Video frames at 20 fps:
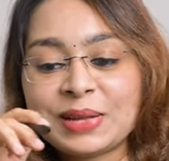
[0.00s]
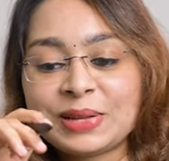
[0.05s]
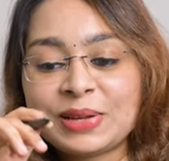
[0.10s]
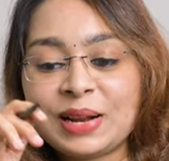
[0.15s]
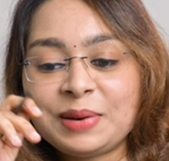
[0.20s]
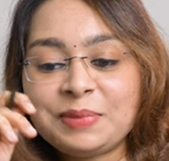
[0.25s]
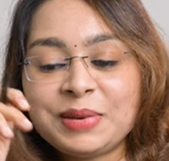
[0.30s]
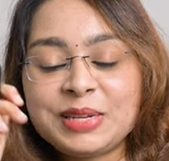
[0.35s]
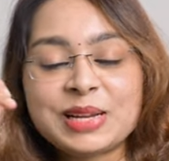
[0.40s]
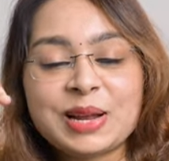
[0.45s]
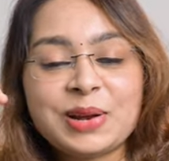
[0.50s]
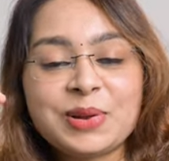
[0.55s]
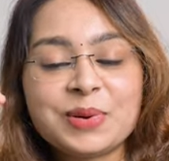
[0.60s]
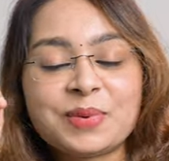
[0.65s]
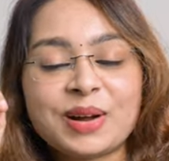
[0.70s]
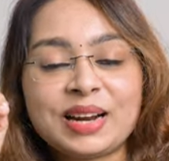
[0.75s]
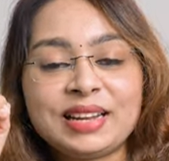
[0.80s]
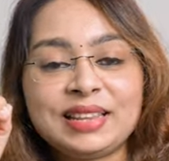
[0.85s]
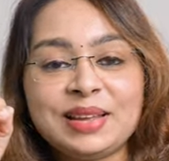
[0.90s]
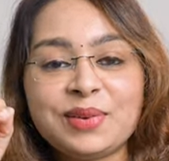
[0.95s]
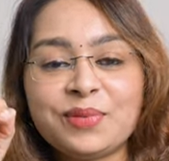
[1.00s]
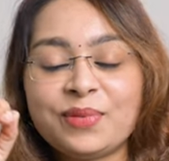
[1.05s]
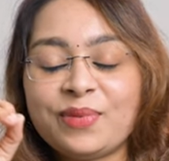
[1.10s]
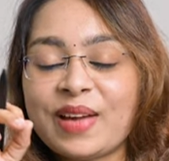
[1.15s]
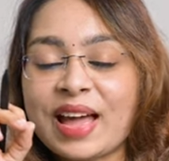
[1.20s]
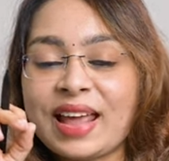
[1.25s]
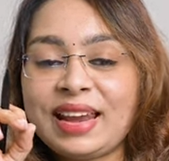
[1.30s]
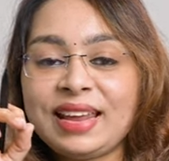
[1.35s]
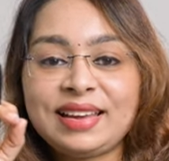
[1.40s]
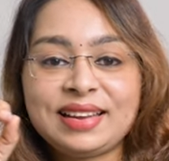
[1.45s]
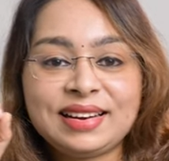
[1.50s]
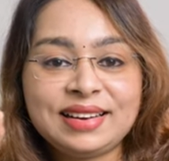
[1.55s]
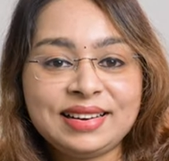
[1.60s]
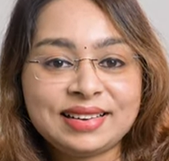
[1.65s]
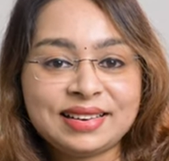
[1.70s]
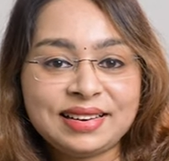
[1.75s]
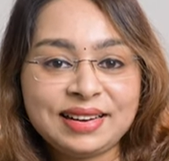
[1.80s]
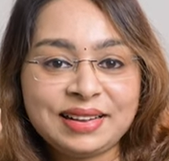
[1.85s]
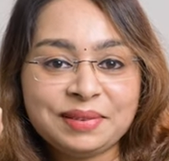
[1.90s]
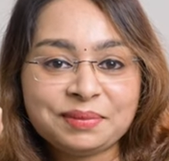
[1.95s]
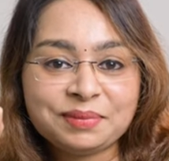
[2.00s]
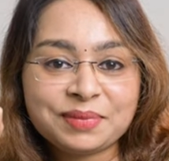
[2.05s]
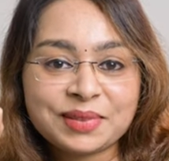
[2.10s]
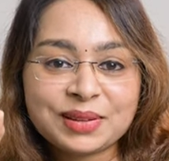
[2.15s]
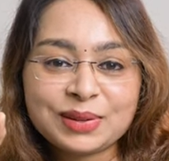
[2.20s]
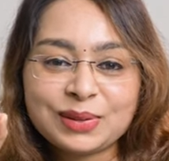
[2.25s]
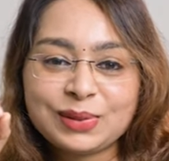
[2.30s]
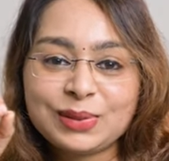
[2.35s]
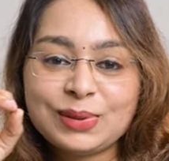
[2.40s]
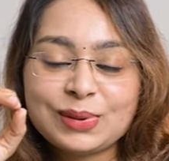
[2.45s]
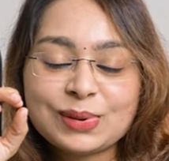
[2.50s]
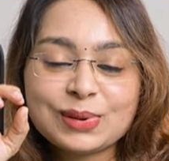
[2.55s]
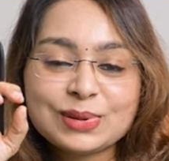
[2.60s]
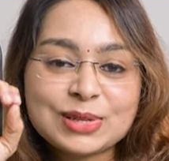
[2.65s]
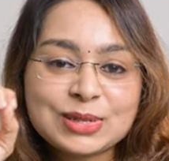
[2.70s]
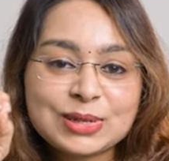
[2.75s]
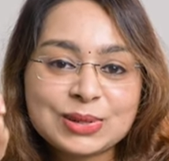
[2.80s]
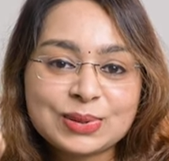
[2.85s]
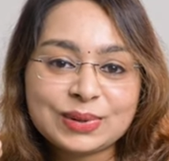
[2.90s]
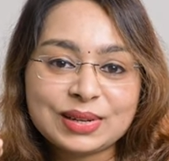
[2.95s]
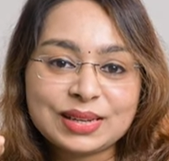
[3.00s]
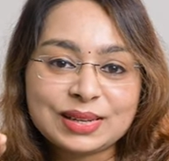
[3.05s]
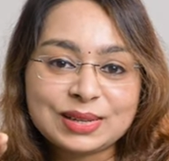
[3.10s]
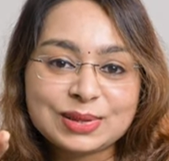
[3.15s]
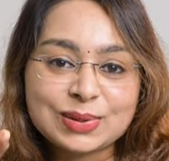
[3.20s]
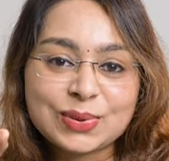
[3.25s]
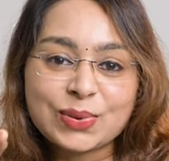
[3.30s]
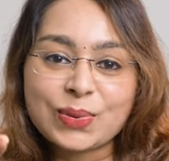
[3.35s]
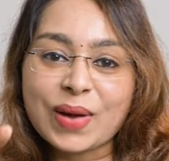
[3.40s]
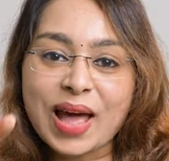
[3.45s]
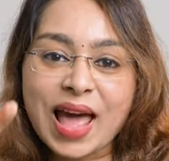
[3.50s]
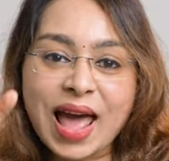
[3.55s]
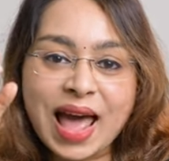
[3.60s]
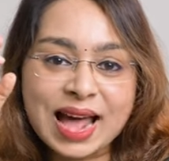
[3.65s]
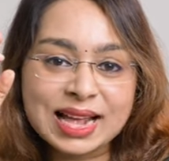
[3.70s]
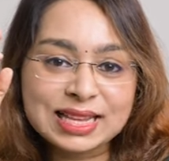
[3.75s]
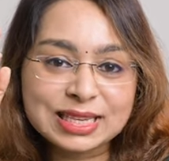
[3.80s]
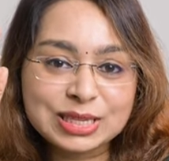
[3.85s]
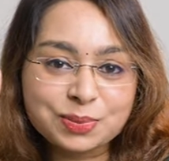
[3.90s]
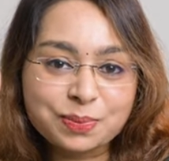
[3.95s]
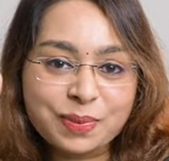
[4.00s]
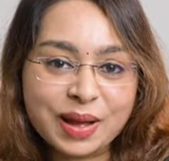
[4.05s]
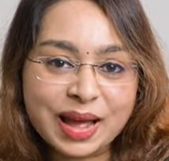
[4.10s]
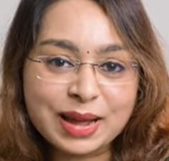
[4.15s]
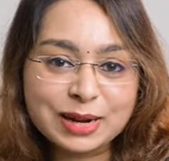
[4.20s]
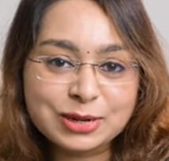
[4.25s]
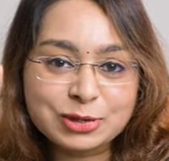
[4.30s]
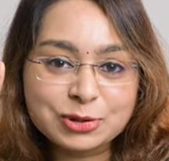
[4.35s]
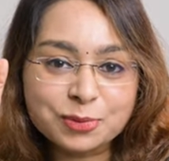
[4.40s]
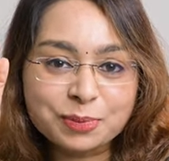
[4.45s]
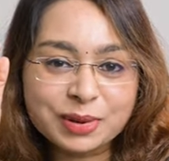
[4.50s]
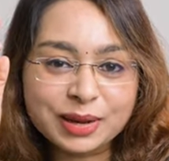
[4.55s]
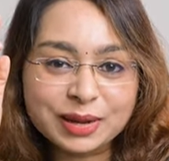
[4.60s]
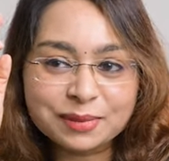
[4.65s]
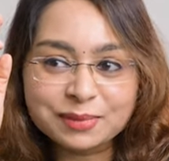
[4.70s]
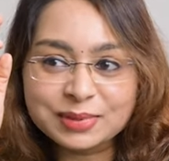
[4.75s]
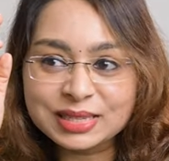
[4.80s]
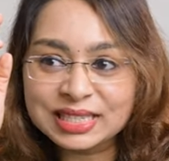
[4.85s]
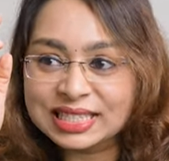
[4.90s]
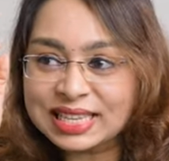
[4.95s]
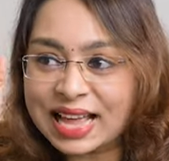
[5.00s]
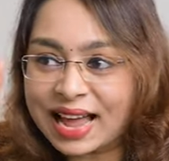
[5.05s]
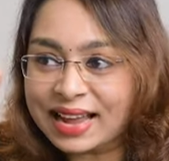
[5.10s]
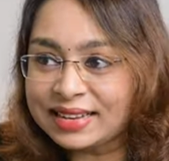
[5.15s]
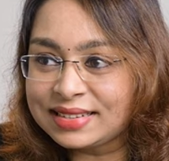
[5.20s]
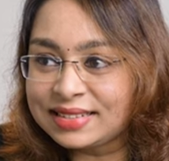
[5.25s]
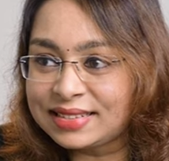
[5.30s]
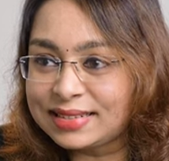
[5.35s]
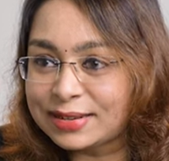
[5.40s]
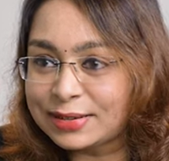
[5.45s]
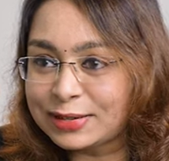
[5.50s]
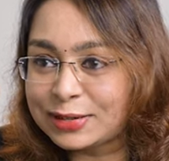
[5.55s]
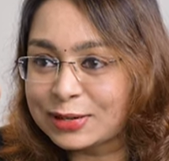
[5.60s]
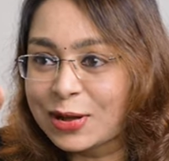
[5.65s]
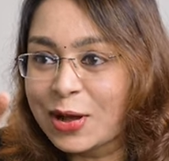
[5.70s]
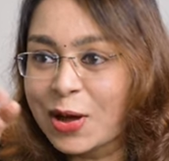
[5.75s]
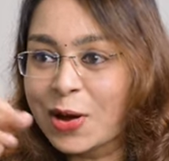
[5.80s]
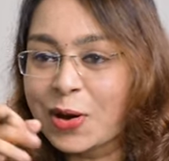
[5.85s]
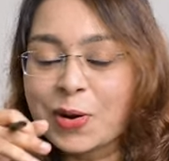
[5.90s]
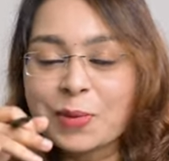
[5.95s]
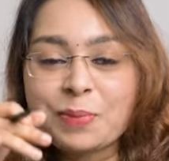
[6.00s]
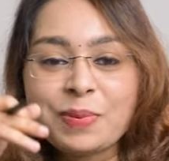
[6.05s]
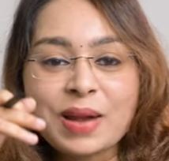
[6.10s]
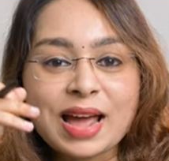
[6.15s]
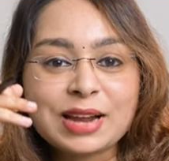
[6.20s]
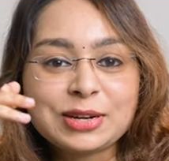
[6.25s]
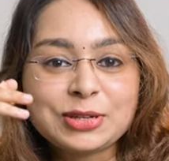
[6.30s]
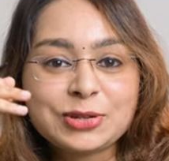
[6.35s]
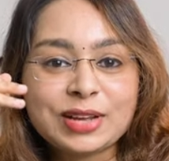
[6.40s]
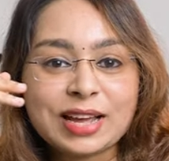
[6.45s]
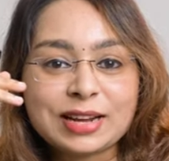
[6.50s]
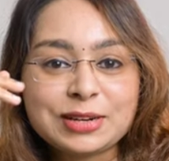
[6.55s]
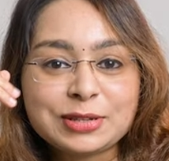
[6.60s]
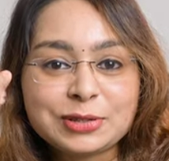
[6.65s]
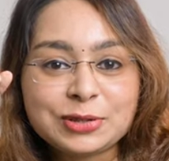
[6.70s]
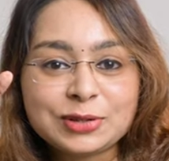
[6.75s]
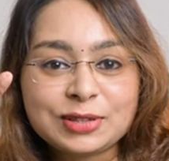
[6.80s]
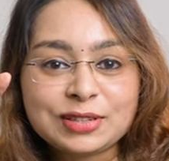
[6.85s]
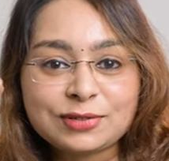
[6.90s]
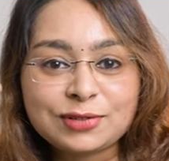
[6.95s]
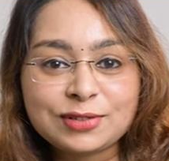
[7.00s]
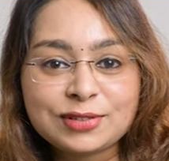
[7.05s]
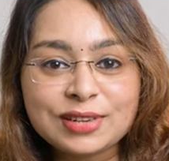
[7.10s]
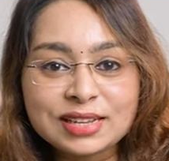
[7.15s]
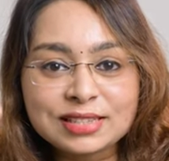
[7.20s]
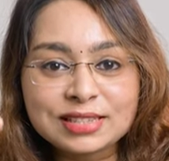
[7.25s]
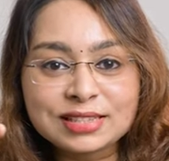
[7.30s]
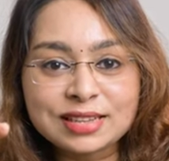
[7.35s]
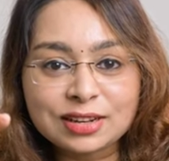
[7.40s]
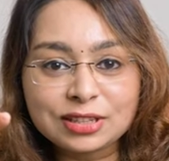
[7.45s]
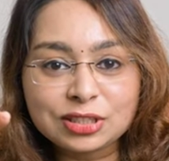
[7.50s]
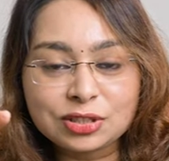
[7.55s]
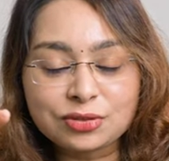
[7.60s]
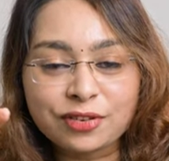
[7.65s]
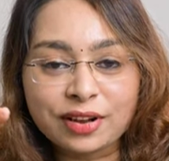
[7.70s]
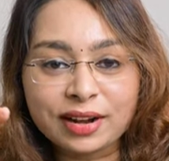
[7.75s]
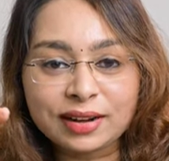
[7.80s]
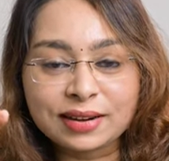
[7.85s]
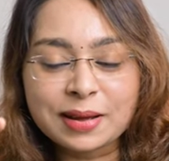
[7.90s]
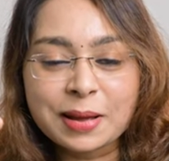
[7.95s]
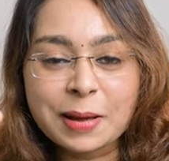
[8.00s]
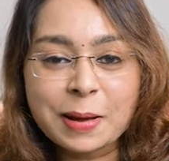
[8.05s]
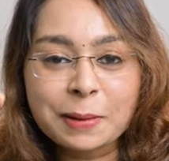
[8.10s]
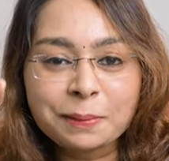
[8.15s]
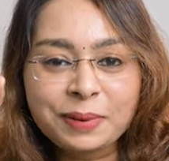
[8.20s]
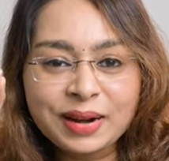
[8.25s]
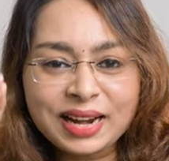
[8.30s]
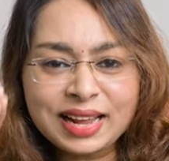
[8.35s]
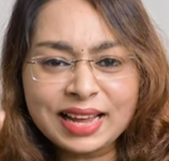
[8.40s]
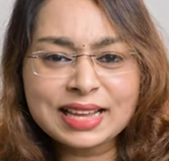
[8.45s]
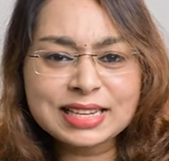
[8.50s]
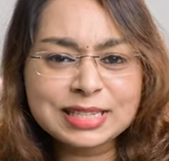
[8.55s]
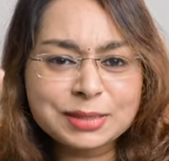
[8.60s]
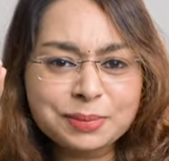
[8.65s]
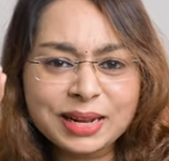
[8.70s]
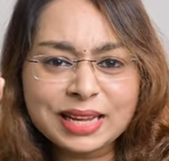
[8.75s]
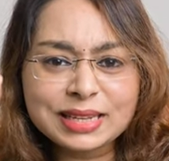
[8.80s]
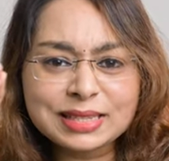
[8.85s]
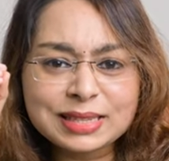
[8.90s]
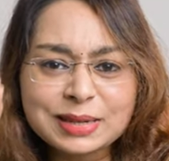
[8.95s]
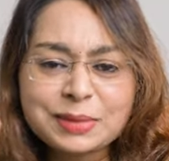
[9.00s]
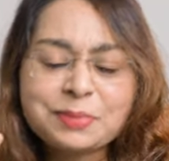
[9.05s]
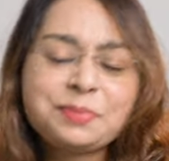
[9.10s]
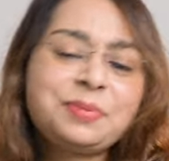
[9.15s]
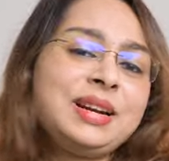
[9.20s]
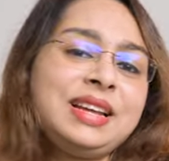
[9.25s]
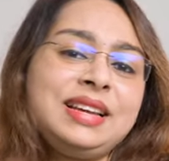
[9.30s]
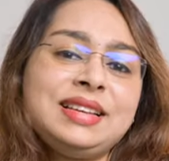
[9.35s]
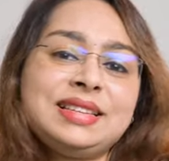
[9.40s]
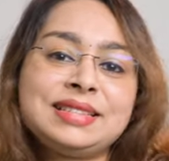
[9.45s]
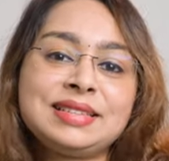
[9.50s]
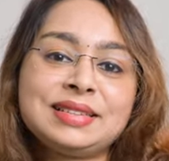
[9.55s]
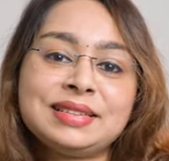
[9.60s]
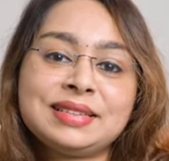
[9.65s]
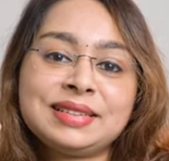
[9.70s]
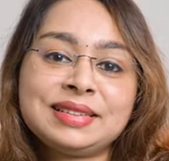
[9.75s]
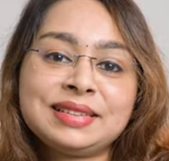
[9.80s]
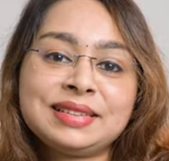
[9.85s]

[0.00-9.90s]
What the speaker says: Let me tell you one thing very clearly. Those students who aspire to become scientists, who plan to get into the research field, please, please, and please,